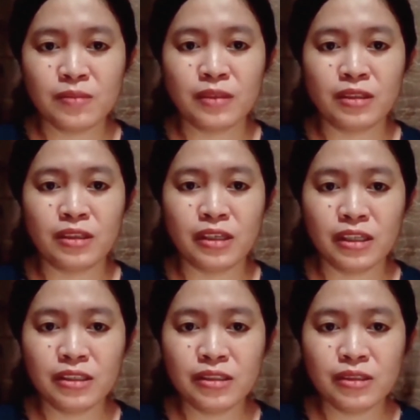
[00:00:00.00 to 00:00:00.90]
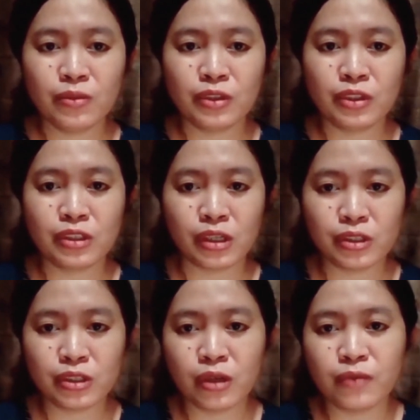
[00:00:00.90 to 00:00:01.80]
materials, which is
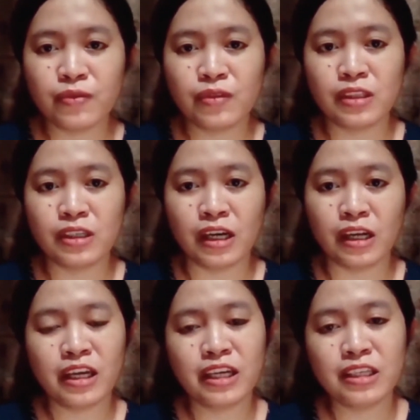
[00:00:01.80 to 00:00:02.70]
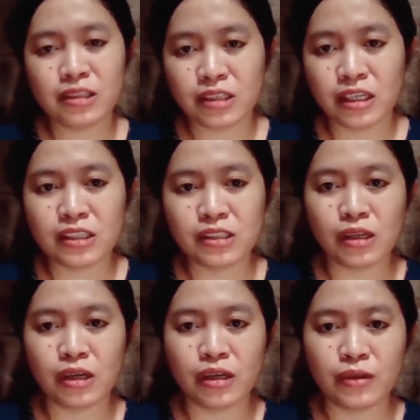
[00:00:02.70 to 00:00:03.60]
also of the interest
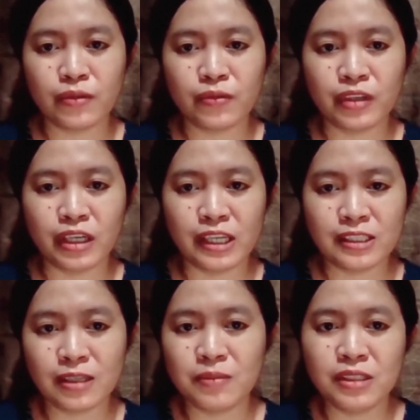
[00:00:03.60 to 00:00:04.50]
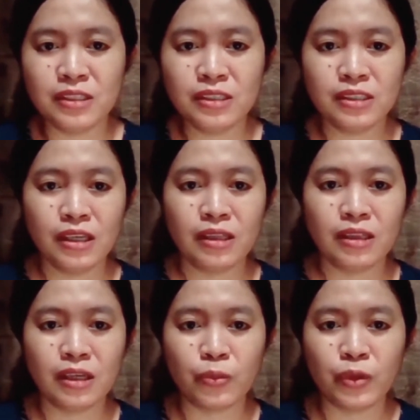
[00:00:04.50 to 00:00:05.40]
of the SMEs
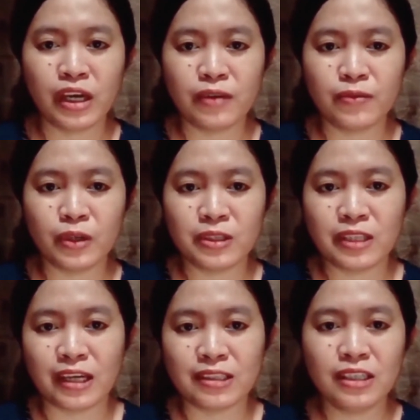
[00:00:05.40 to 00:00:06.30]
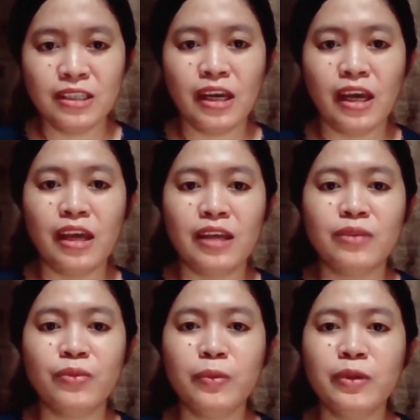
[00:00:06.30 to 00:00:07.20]
that we have contacted, and
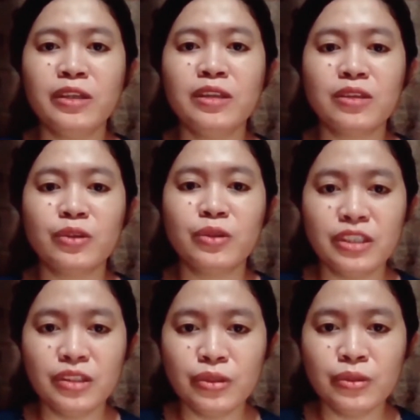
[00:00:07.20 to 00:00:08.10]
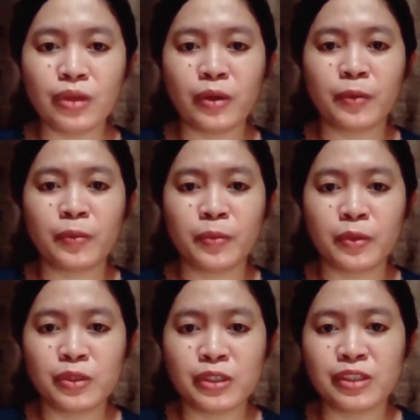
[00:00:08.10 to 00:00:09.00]
we will continue our
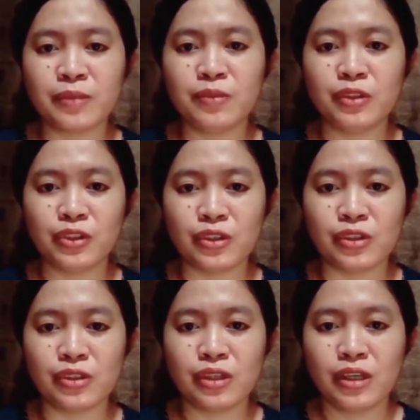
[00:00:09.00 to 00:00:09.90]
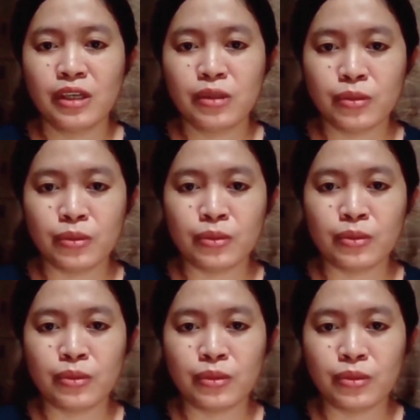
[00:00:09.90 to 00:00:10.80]
proposal submissions
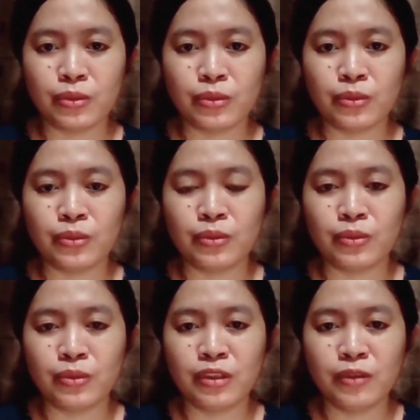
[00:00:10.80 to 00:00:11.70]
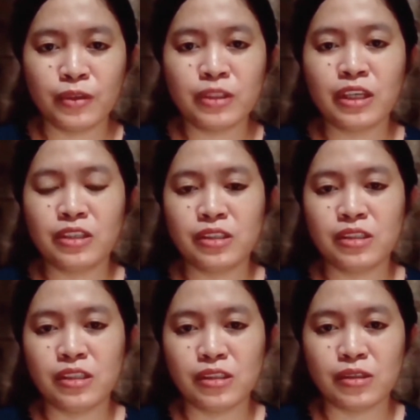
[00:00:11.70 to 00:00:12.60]
to different
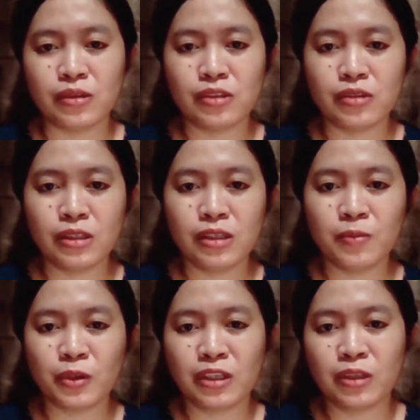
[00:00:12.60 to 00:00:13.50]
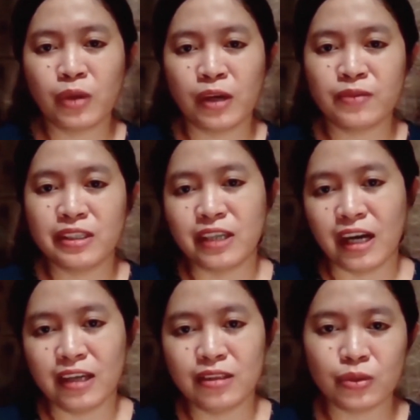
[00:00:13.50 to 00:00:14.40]
agencies. So it's really important to have the
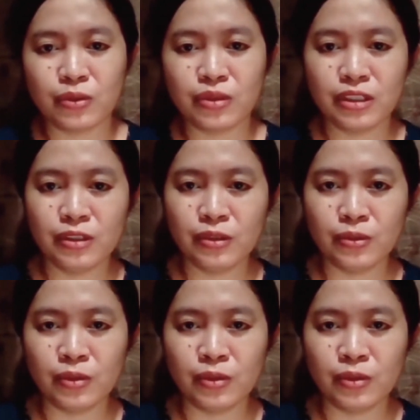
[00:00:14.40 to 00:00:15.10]
grant to continue